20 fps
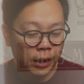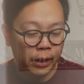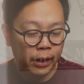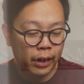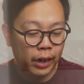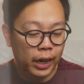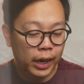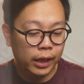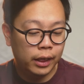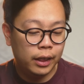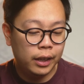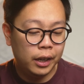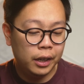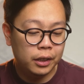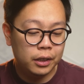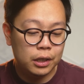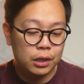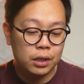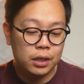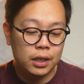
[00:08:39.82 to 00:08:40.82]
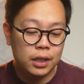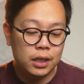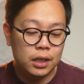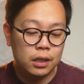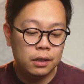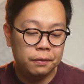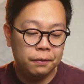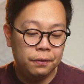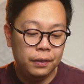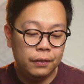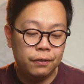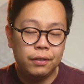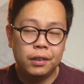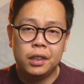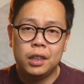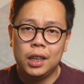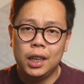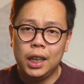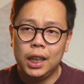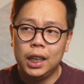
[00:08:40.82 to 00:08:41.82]
I think this is
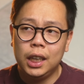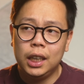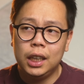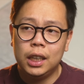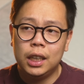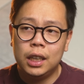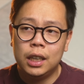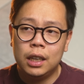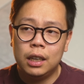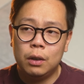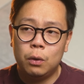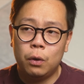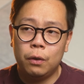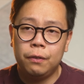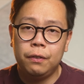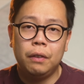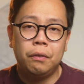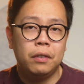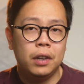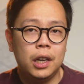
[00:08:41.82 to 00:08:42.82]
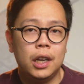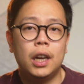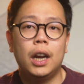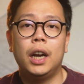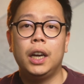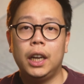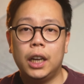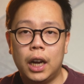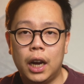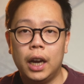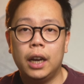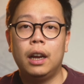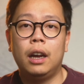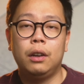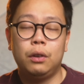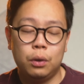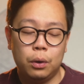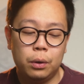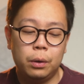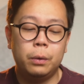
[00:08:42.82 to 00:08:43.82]
$15 or $15.99
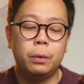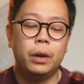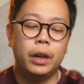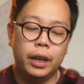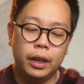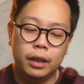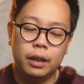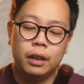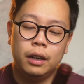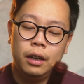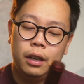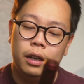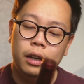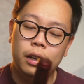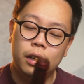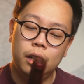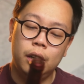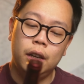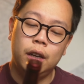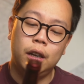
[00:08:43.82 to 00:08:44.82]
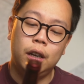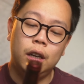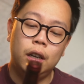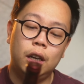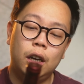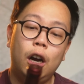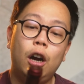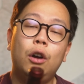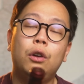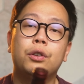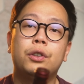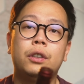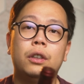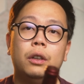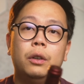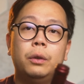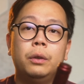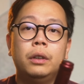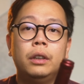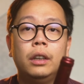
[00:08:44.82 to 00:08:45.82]
at Total Wine.
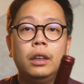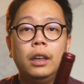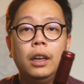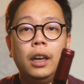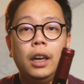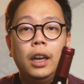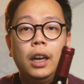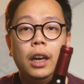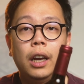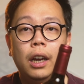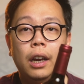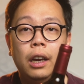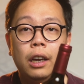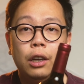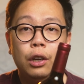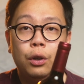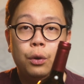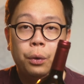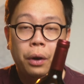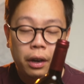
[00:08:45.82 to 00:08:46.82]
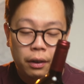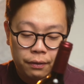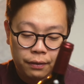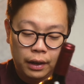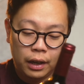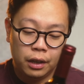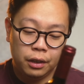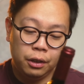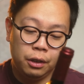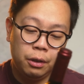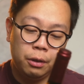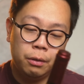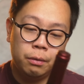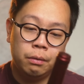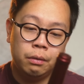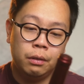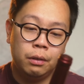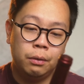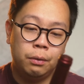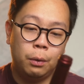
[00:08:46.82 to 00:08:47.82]
Also, a great value
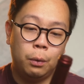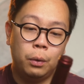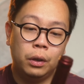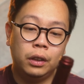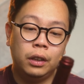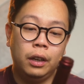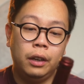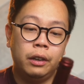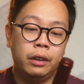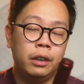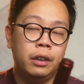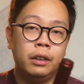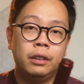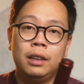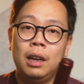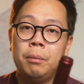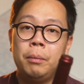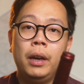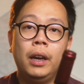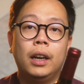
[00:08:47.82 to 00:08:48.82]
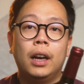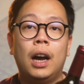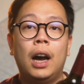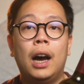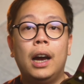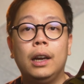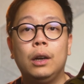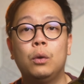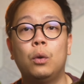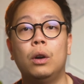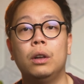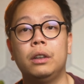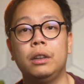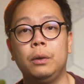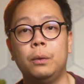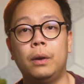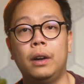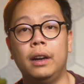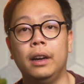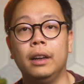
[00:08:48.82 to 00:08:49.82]
for what they are. They make high quality
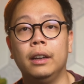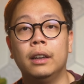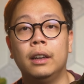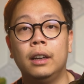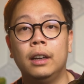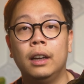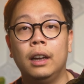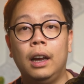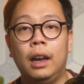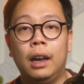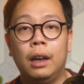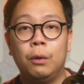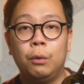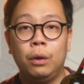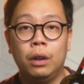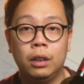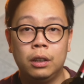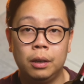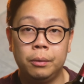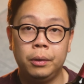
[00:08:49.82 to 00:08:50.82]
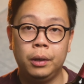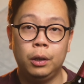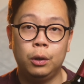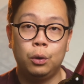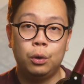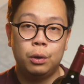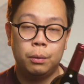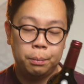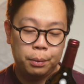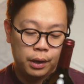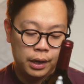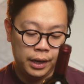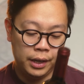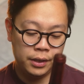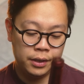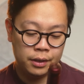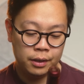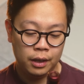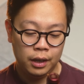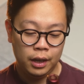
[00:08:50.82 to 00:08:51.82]
wine at relatively lower
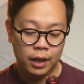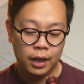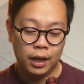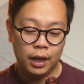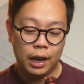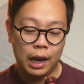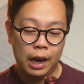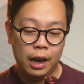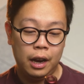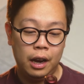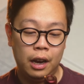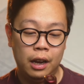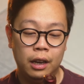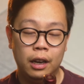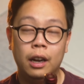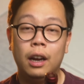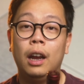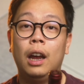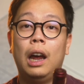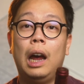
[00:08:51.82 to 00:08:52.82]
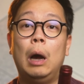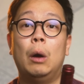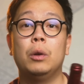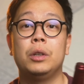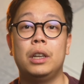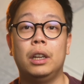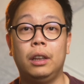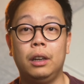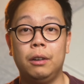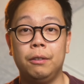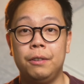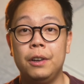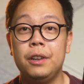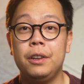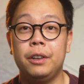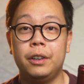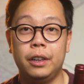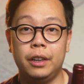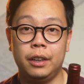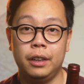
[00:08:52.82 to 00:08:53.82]
price. And I was at their
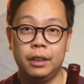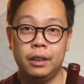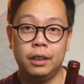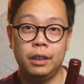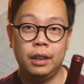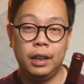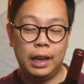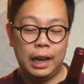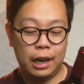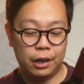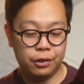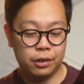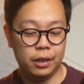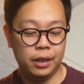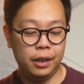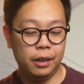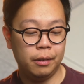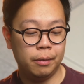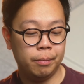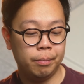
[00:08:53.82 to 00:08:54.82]
vineyard, actually,